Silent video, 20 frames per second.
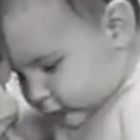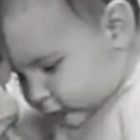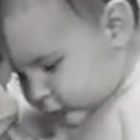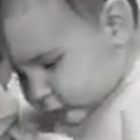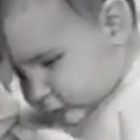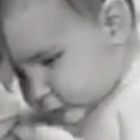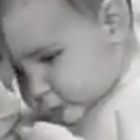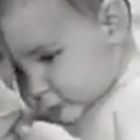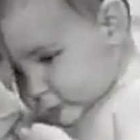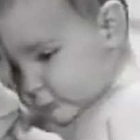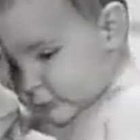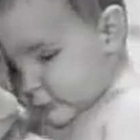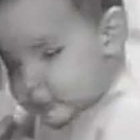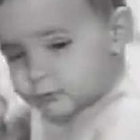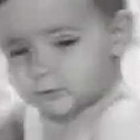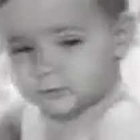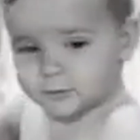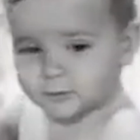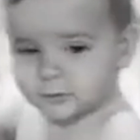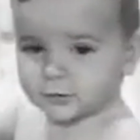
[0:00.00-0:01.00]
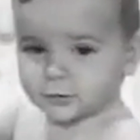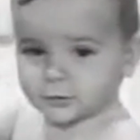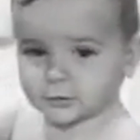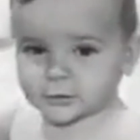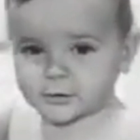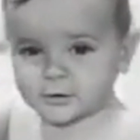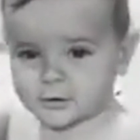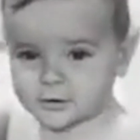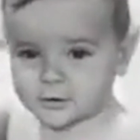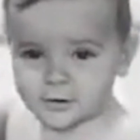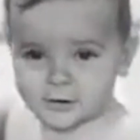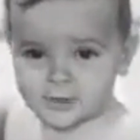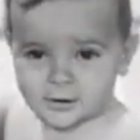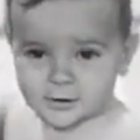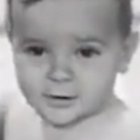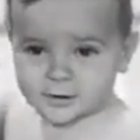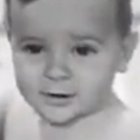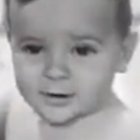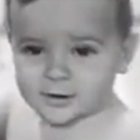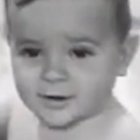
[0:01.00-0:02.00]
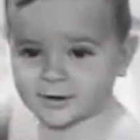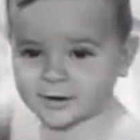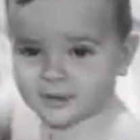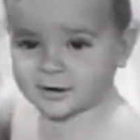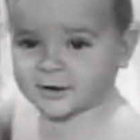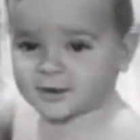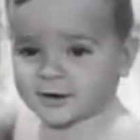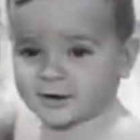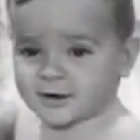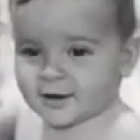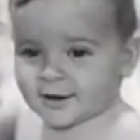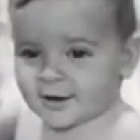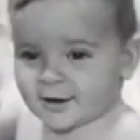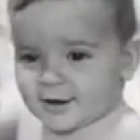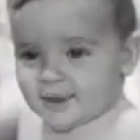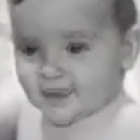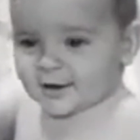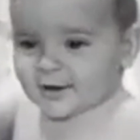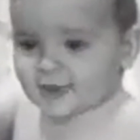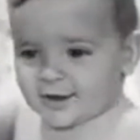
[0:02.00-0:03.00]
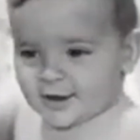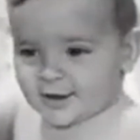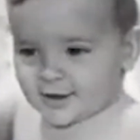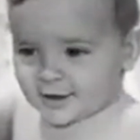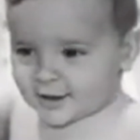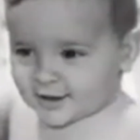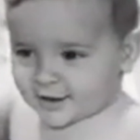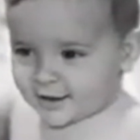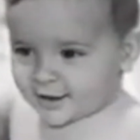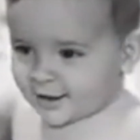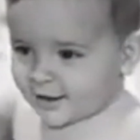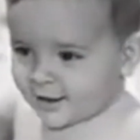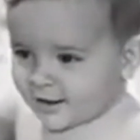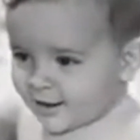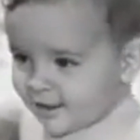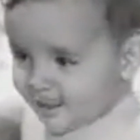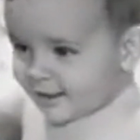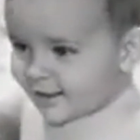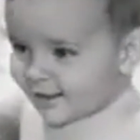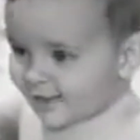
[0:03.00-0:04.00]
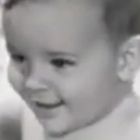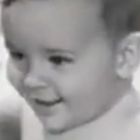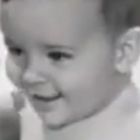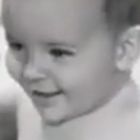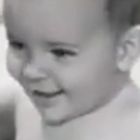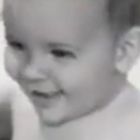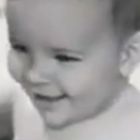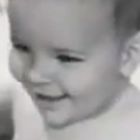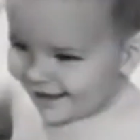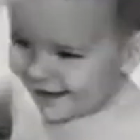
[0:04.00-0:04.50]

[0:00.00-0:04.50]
choice than pet evaporated milk. More babies are being